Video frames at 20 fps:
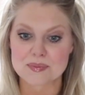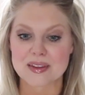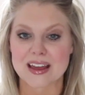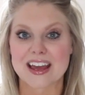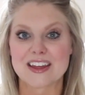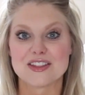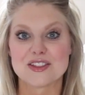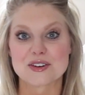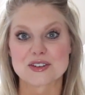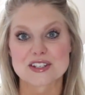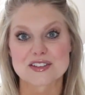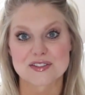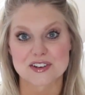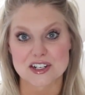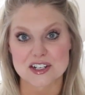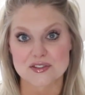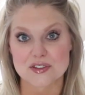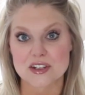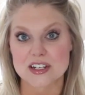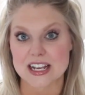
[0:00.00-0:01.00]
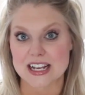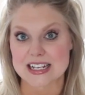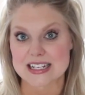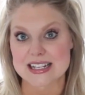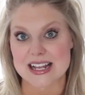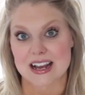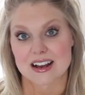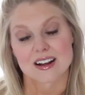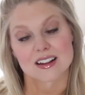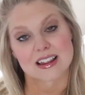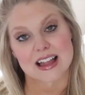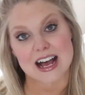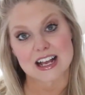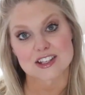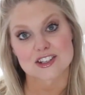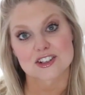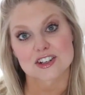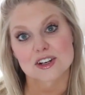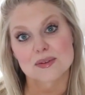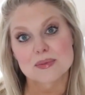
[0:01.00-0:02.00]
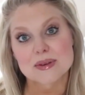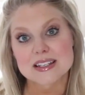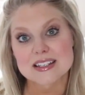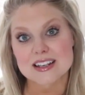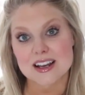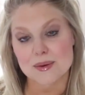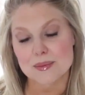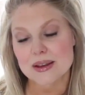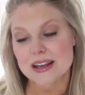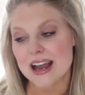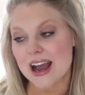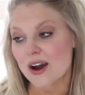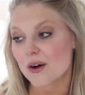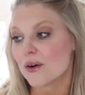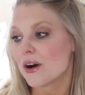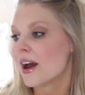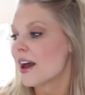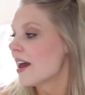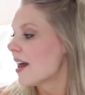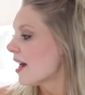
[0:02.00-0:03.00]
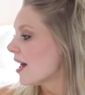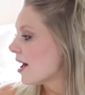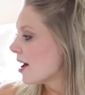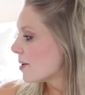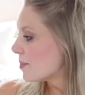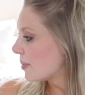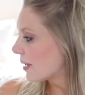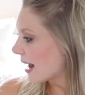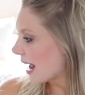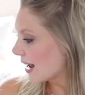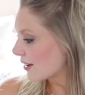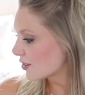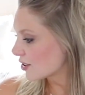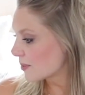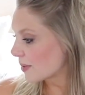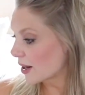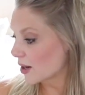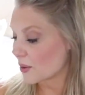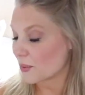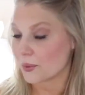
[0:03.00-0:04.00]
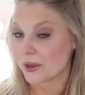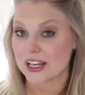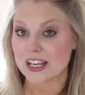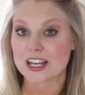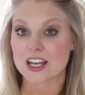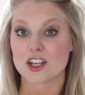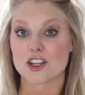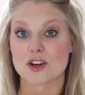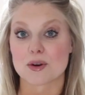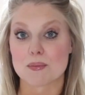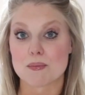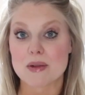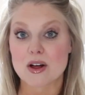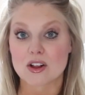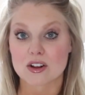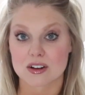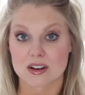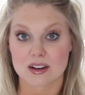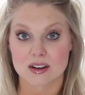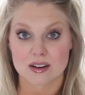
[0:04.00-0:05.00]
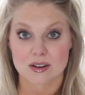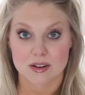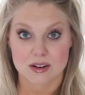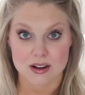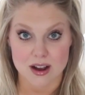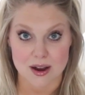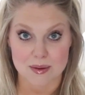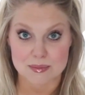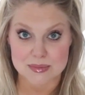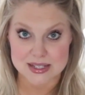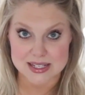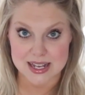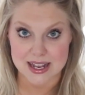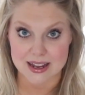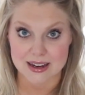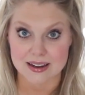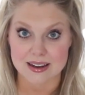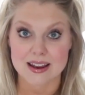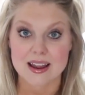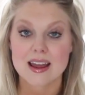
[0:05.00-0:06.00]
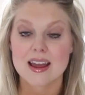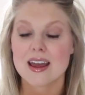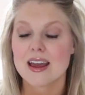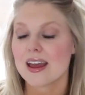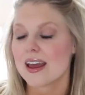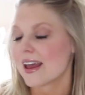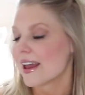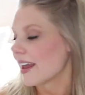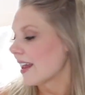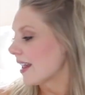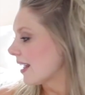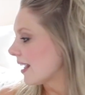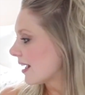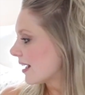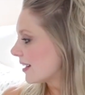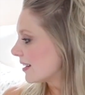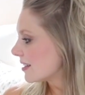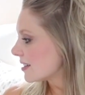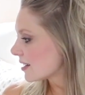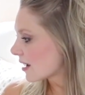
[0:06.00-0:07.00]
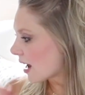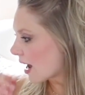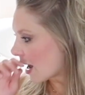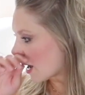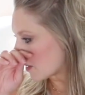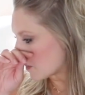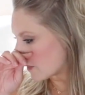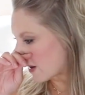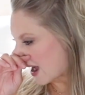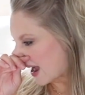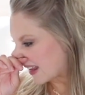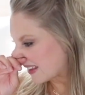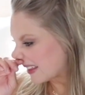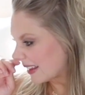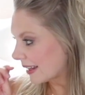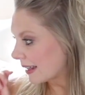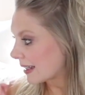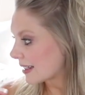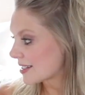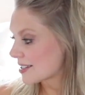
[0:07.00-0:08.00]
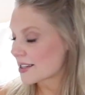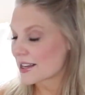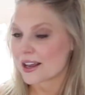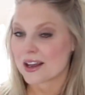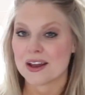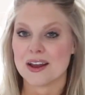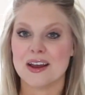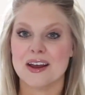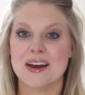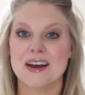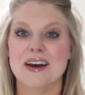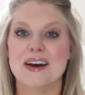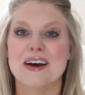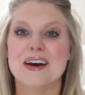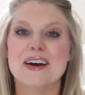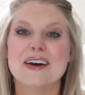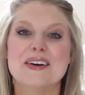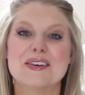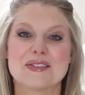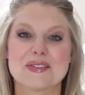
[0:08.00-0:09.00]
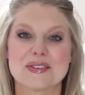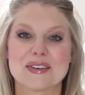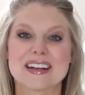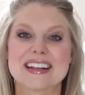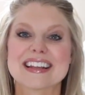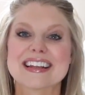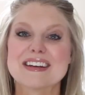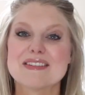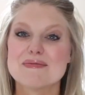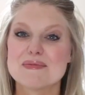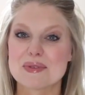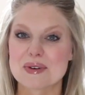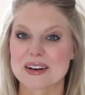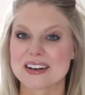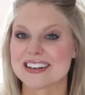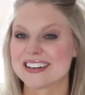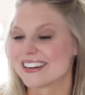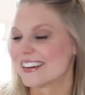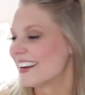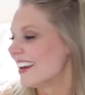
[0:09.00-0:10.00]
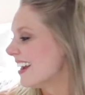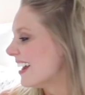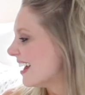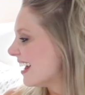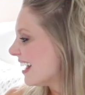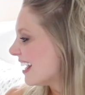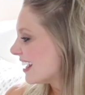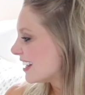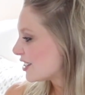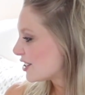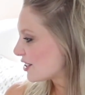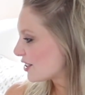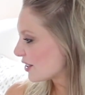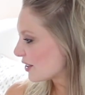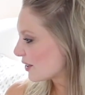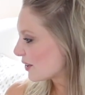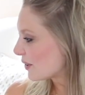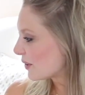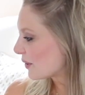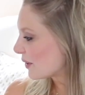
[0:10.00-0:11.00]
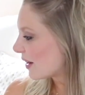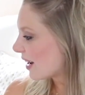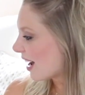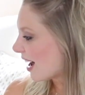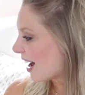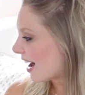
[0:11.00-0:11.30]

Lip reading: in those first few days, that colostrum is coming out, but after about a week, your milk comes in. And I think it's really important to